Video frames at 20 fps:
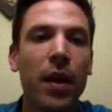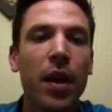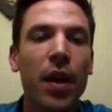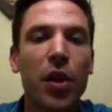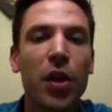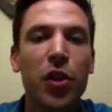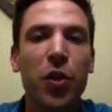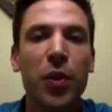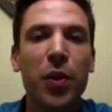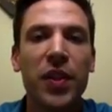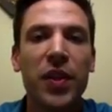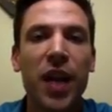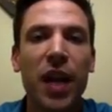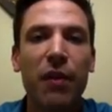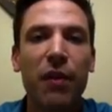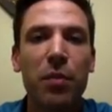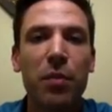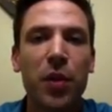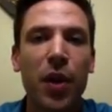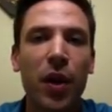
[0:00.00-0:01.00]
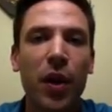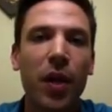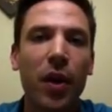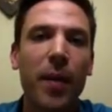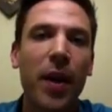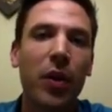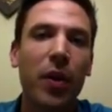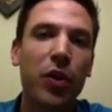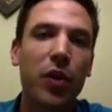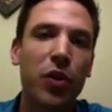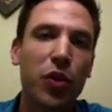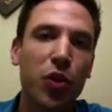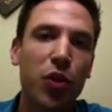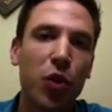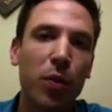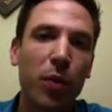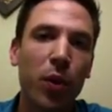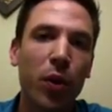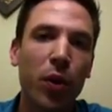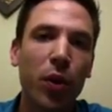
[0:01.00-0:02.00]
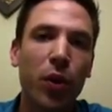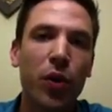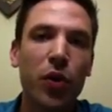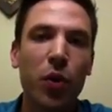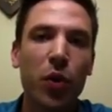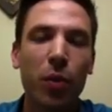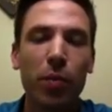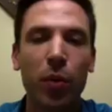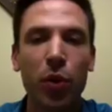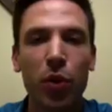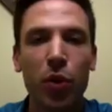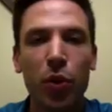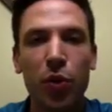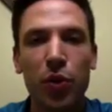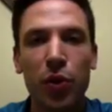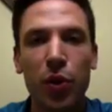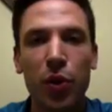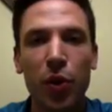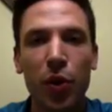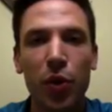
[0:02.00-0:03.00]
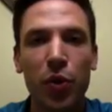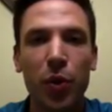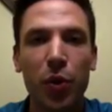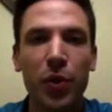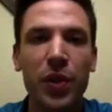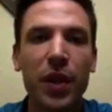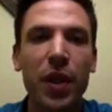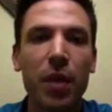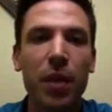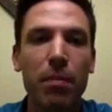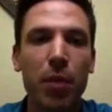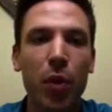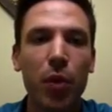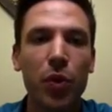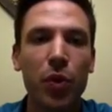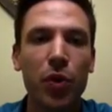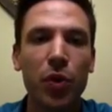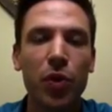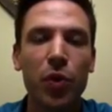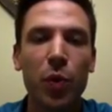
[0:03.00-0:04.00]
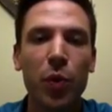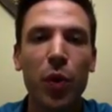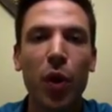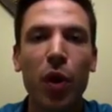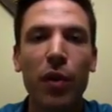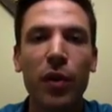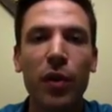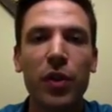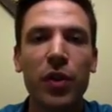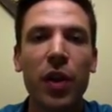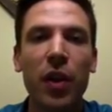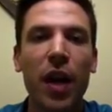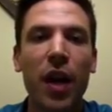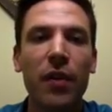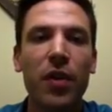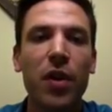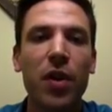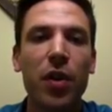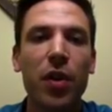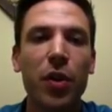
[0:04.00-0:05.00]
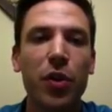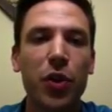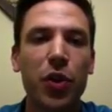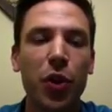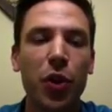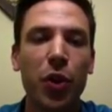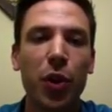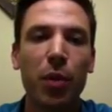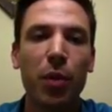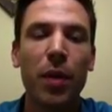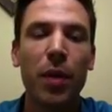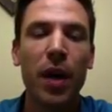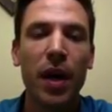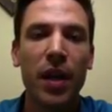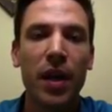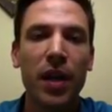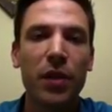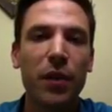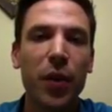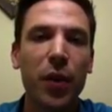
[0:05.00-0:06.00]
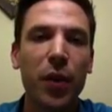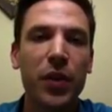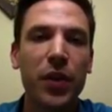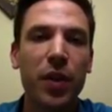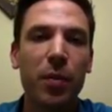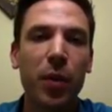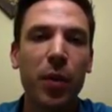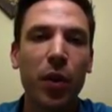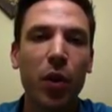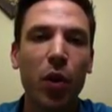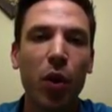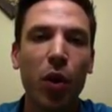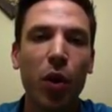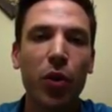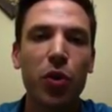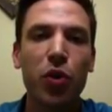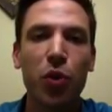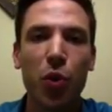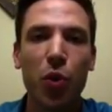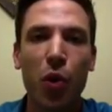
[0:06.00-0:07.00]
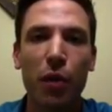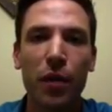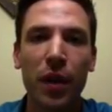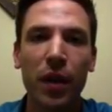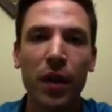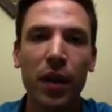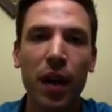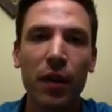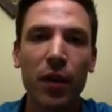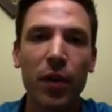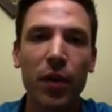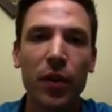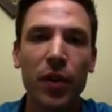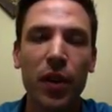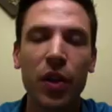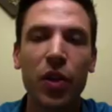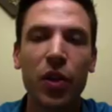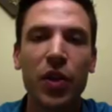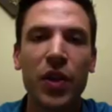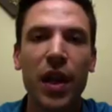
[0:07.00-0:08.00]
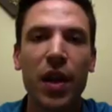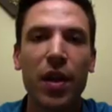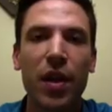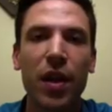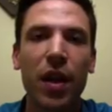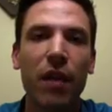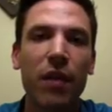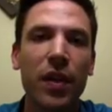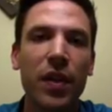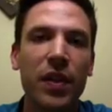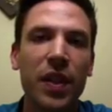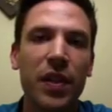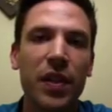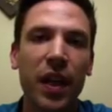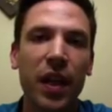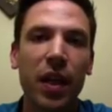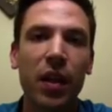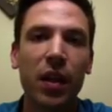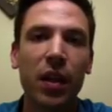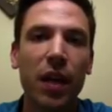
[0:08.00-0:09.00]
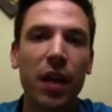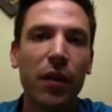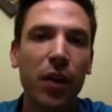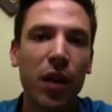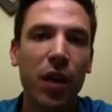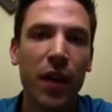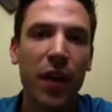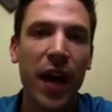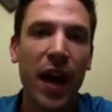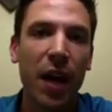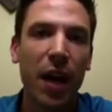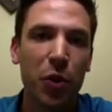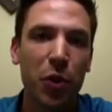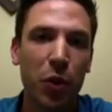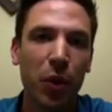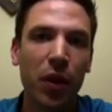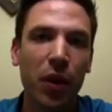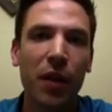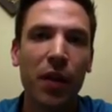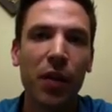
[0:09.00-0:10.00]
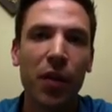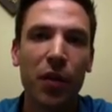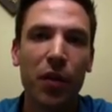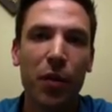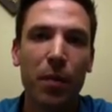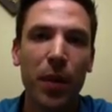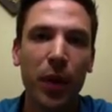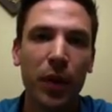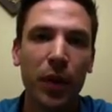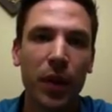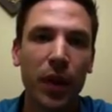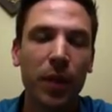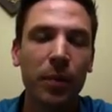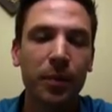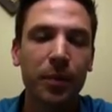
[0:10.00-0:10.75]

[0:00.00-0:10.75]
So aside from talking about consumers or producers or decomposers, we also have another term that's very similar called trophic levels. And you just got to think of this as like a level of a house or a level of a building.